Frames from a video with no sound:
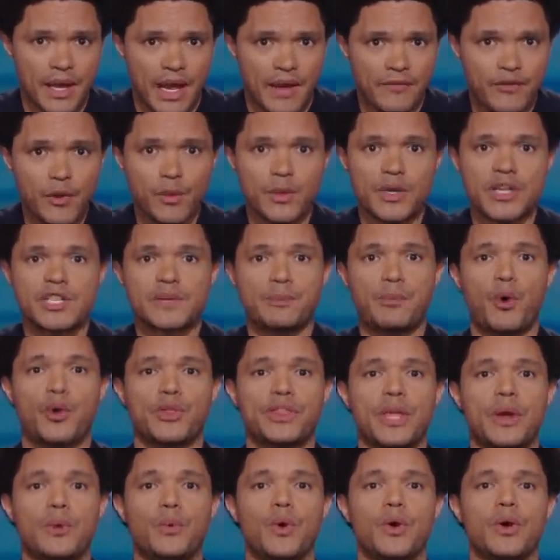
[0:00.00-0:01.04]
If you want to
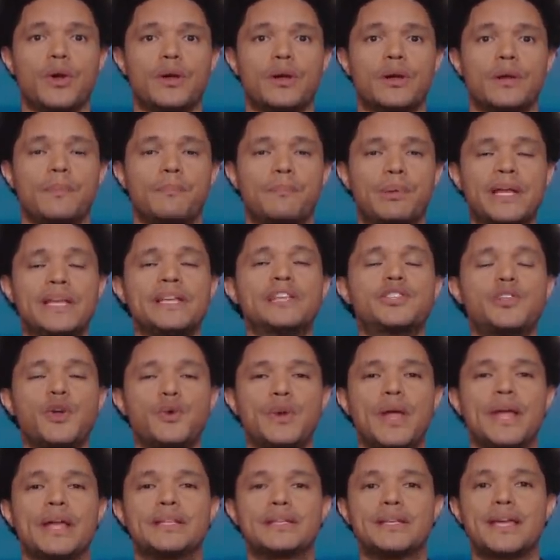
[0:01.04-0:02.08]
support their work, please
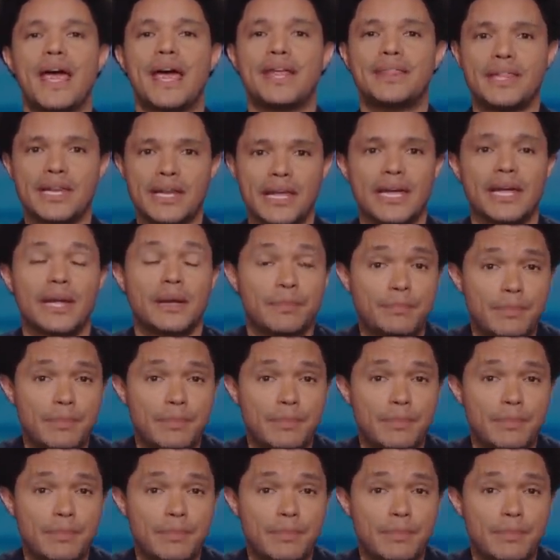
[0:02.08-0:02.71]
donate at the link